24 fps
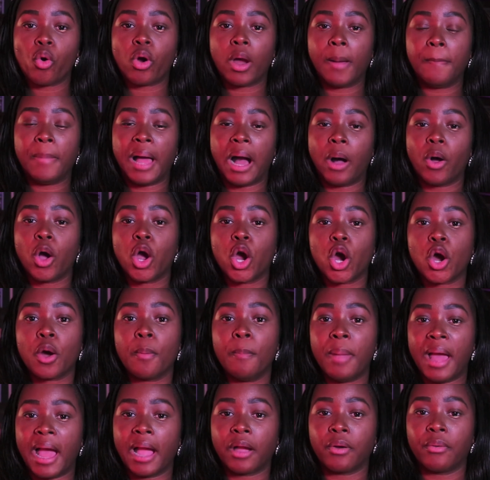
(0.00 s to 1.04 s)
about her
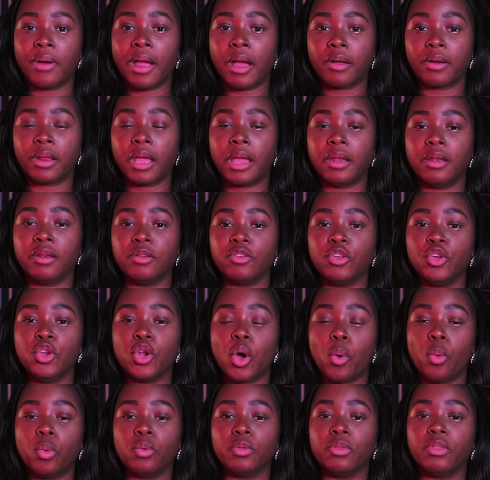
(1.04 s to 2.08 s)
background and, you
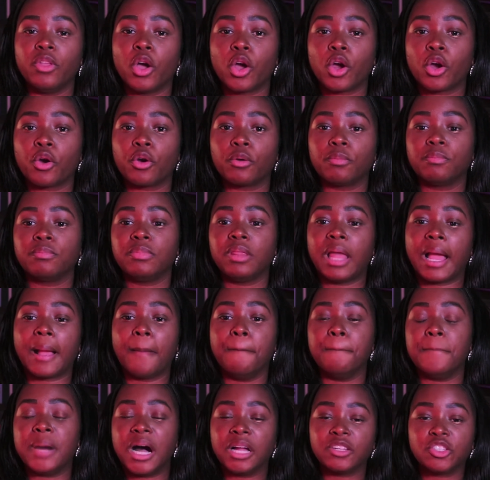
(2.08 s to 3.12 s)
know, her like
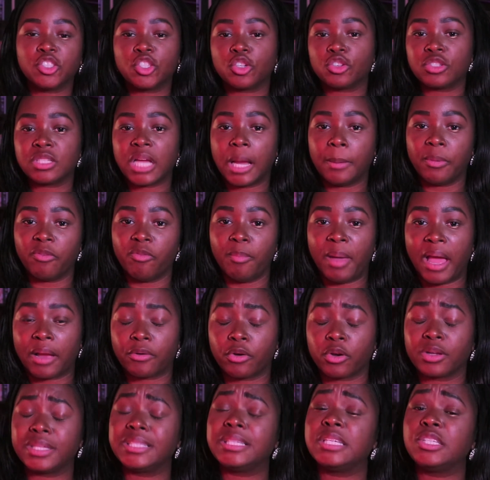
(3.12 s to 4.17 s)
monster type of
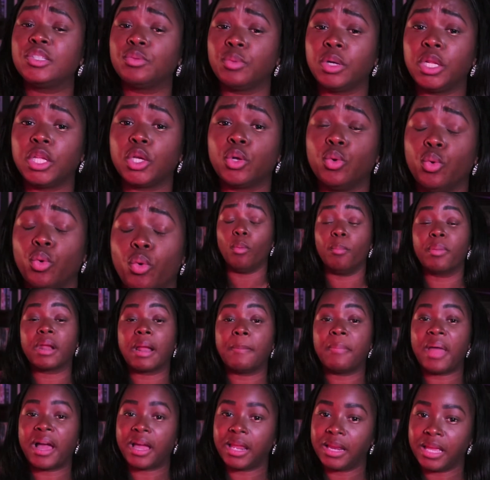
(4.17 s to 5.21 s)
background, because it's really cool. But
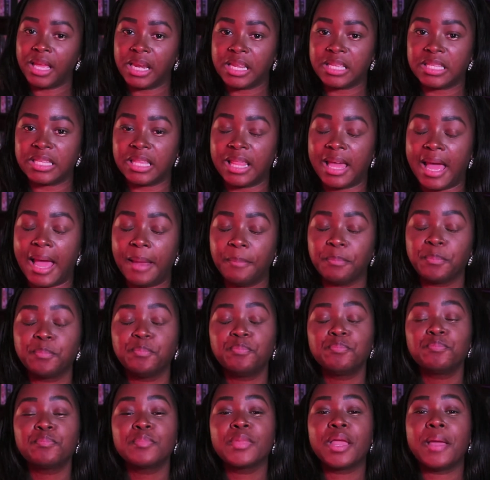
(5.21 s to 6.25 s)
I'm not going to get into that
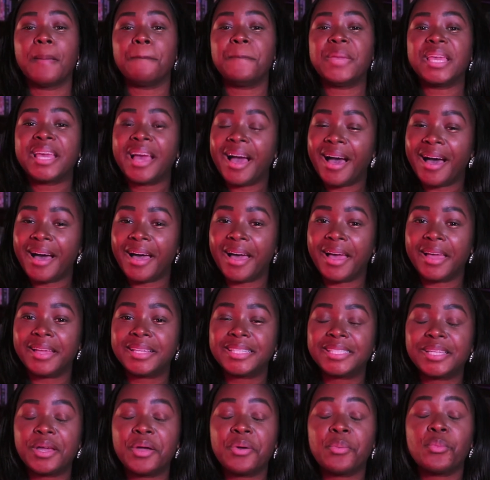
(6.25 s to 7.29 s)

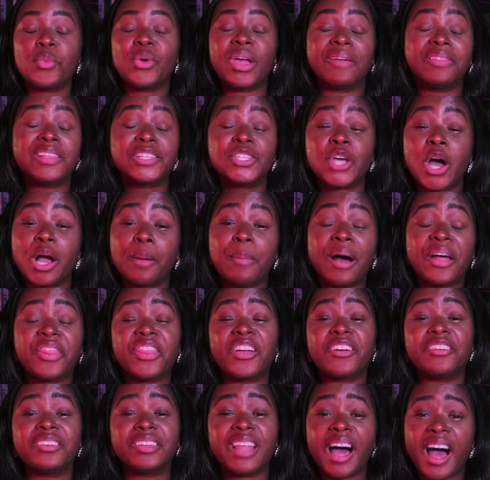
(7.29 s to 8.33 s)
because we have to talk about
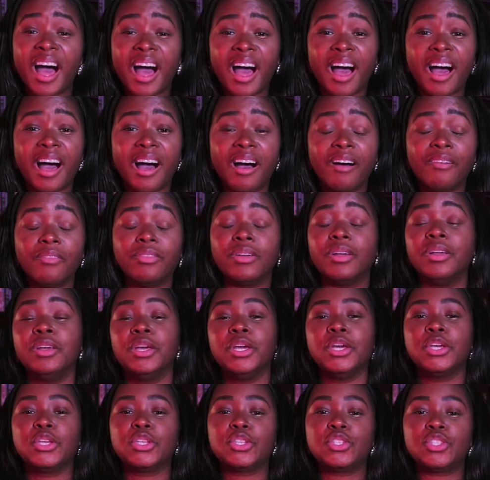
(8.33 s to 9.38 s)
their love.
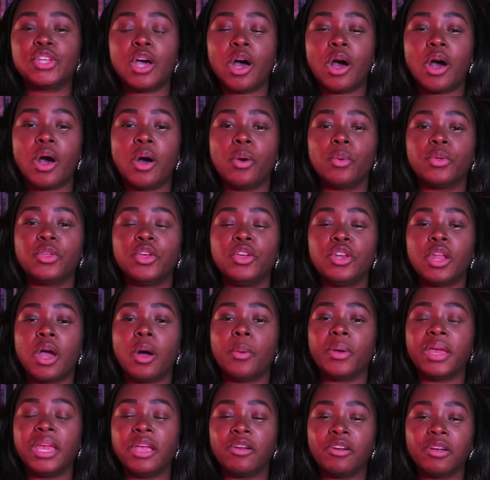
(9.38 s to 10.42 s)
So, you
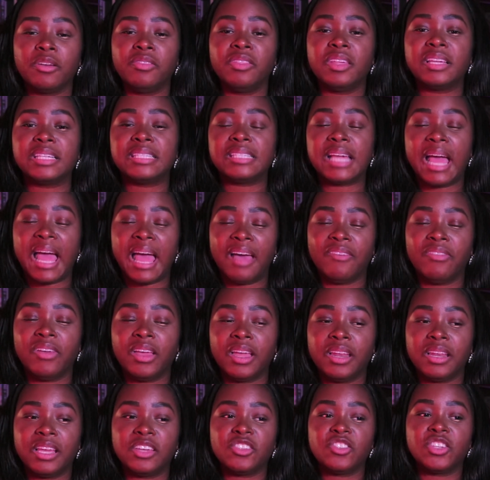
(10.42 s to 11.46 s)
know, hearing this,
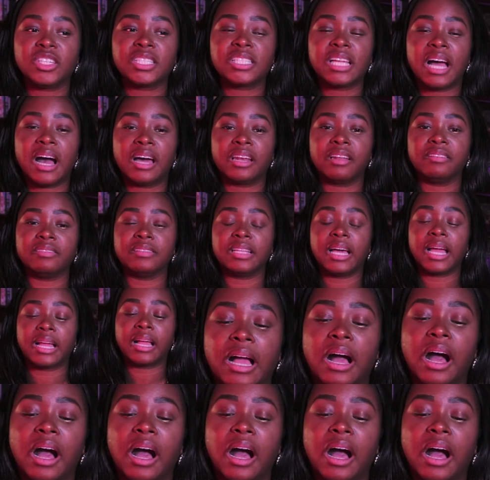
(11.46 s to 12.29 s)
Evan is just kind of like,